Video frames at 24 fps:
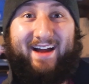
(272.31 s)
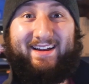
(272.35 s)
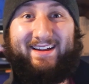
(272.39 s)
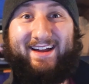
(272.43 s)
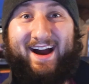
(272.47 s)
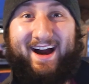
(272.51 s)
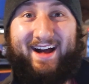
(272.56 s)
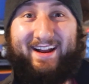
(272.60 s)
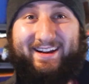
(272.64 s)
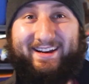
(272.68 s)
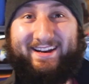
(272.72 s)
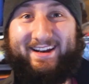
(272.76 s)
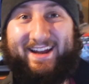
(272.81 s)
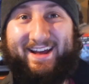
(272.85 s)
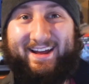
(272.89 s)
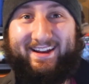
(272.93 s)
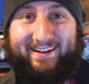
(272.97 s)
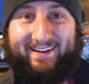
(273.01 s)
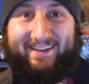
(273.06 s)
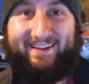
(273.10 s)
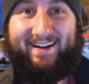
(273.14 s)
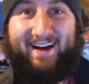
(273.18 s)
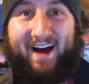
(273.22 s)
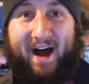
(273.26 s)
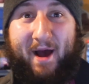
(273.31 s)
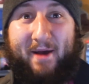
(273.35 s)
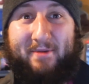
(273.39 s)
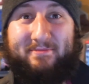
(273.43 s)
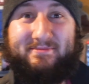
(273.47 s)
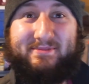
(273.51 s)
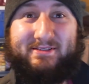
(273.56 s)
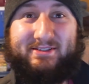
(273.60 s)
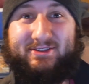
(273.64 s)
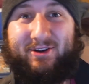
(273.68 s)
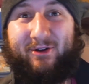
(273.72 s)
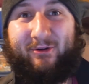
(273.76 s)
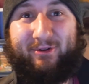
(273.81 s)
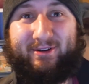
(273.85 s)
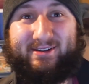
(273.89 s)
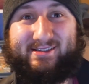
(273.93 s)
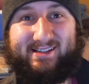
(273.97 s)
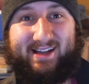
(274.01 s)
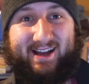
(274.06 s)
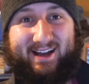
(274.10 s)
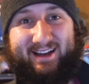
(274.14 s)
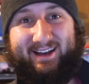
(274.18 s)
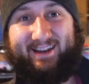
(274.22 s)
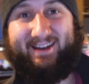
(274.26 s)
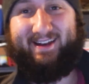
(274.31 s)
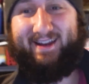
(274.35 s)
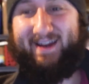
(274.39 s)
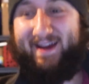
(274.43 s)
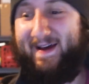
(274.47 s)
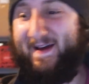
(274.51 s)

got it in. I'm so excited.